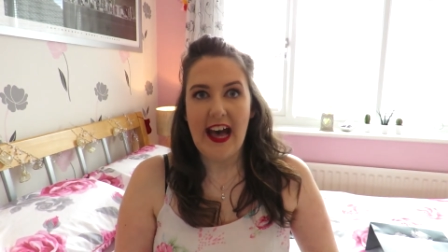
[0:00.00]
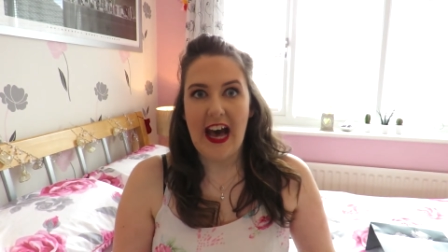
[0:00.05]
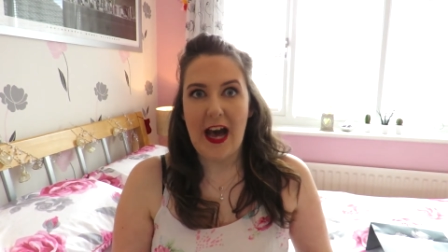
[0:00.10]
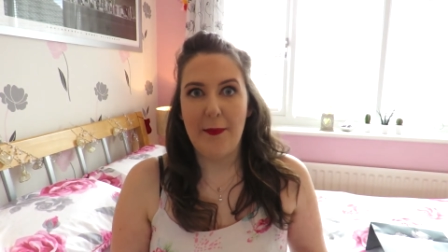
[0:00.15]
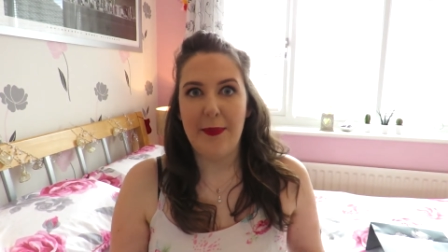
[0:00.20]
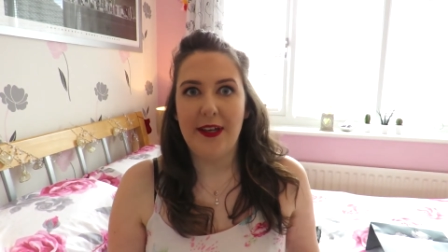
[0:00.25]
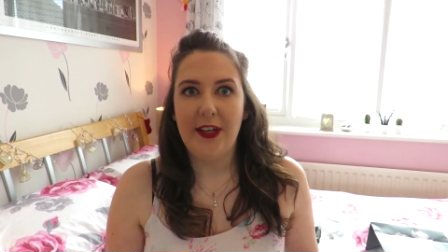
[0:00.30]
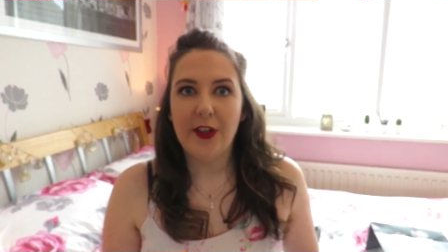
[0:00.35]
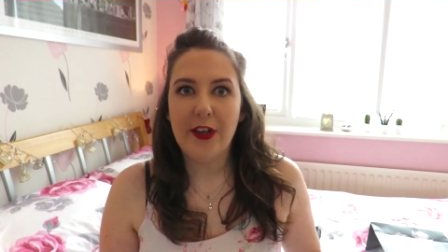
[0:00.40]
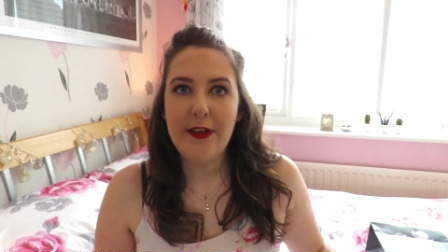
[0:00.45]

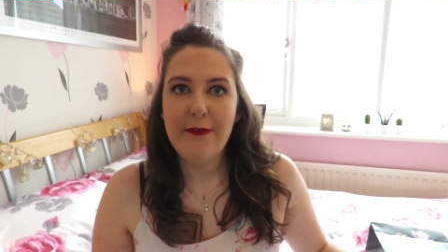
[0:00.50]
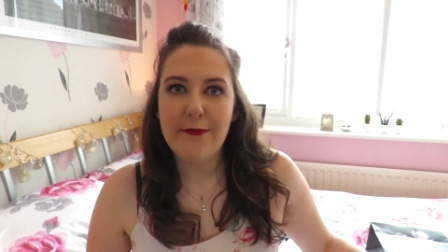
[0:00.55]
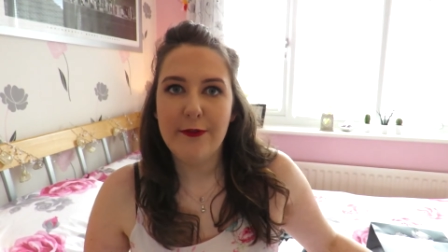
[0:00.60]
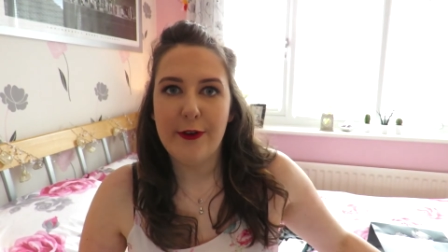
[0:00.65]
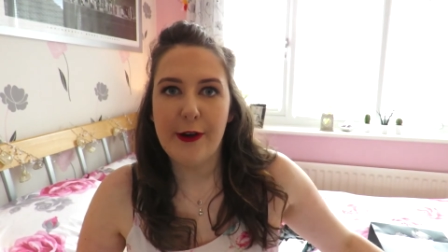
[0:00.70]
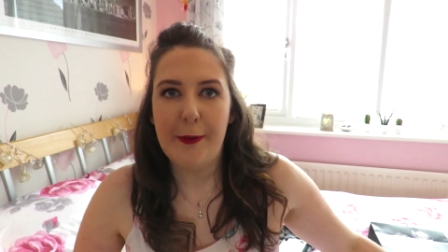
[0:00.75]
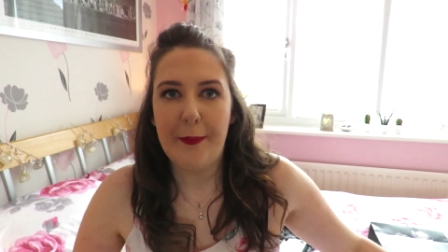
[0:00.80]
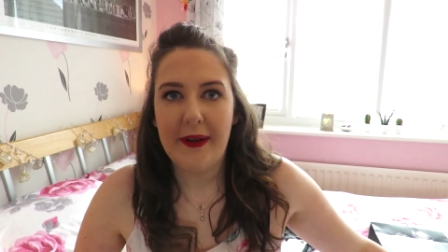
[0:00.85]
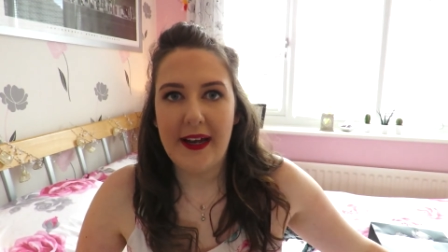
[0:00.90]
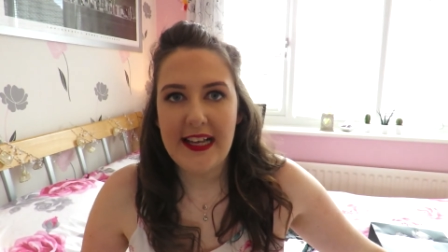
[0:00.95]
I've been looking
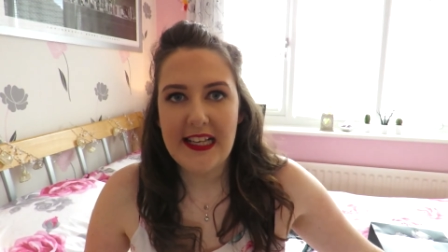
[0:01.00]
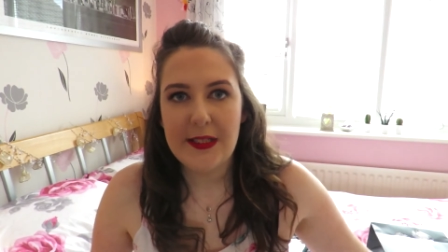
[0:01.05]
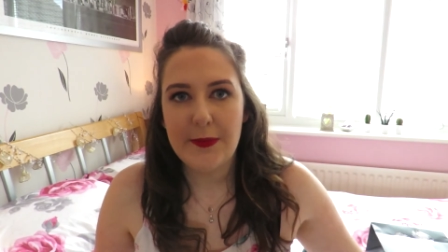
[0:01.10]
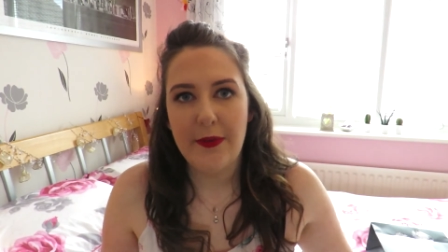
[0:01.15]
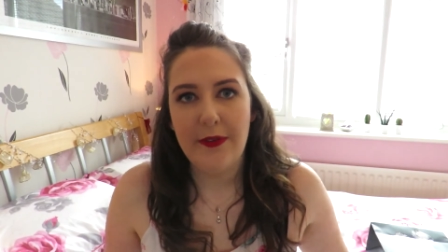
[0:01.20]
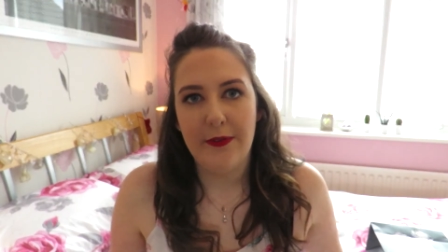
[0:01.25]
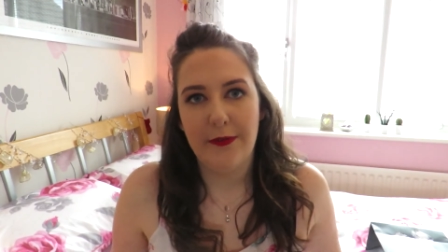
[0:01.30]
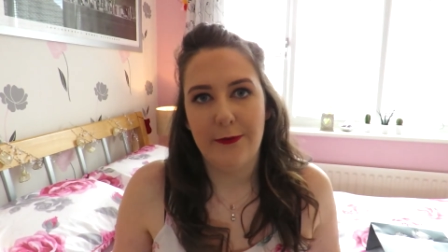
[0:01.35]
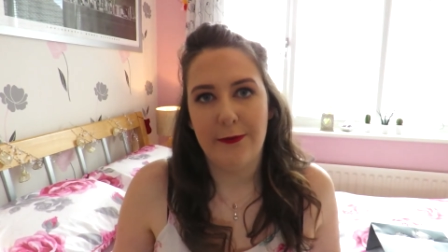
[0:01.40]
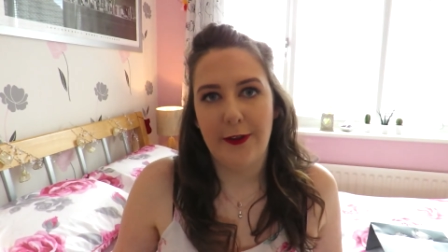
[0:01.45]
for a
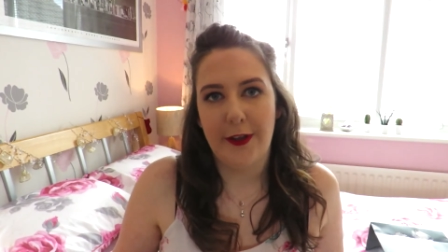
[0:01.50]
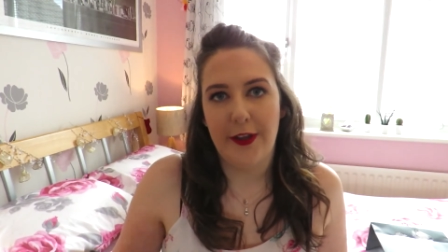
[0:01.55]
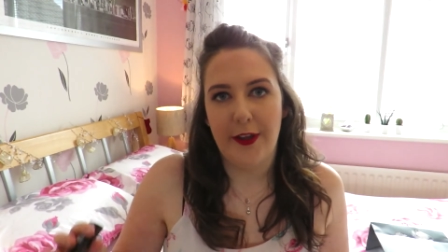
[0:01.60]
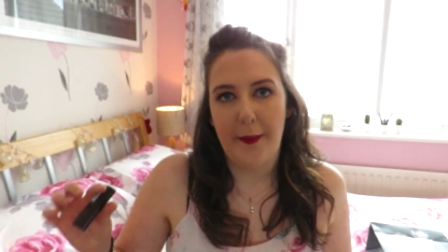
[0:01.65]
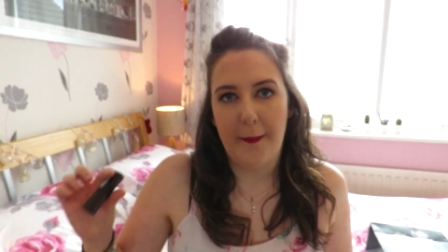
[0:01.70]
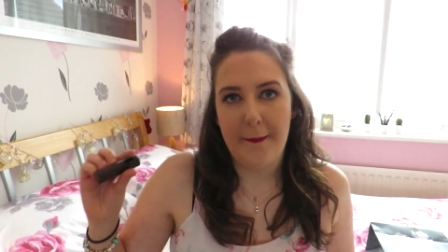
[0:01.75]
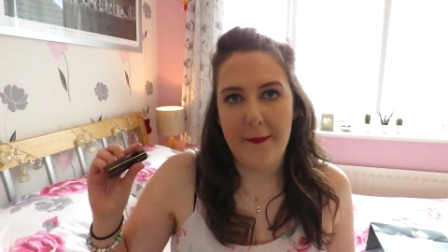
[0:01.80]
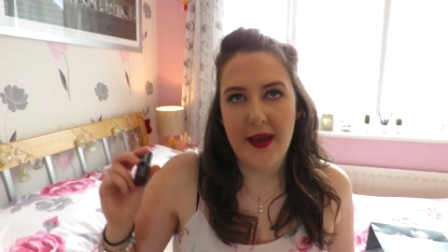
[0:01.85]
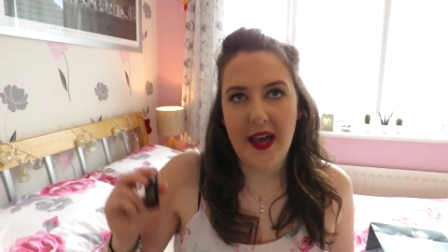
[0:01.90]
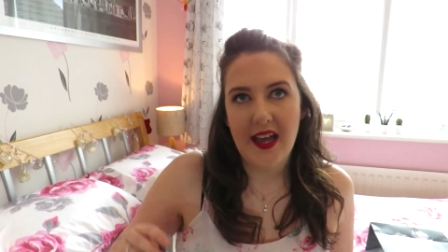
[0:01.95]
replacement for
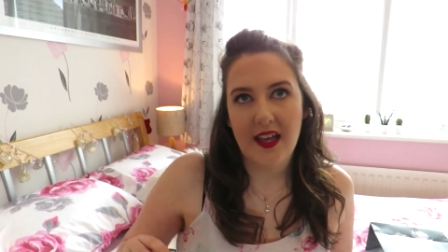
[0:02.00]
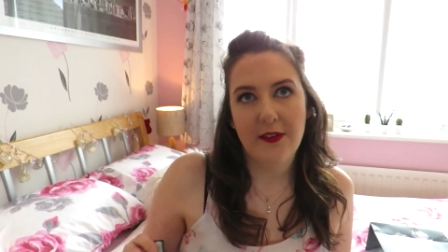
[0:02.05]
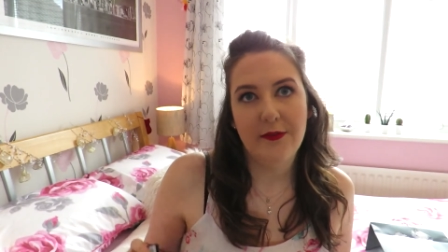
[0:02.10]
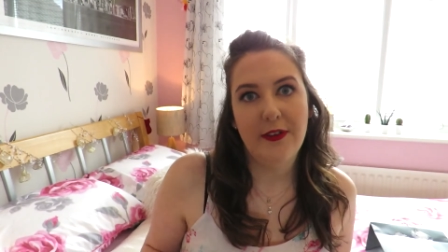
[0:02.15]
the MAC